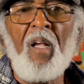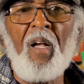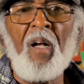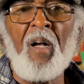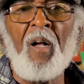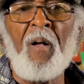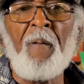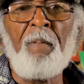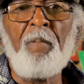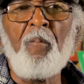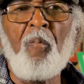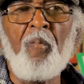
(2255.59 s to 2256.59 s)
My
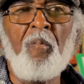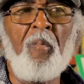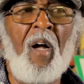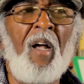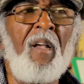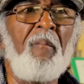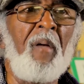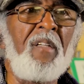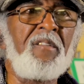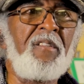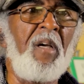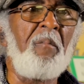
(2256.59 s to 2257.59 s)

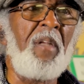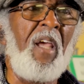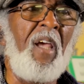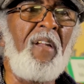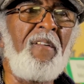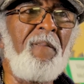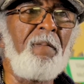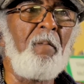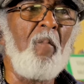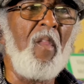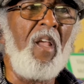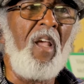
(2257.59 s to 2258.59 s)
stepdad,
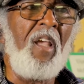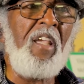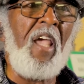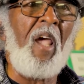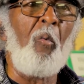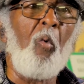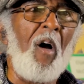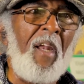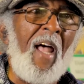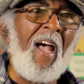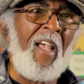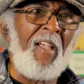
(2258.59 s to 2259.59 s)
he had one
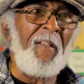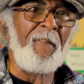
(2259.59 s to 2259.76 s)
eye.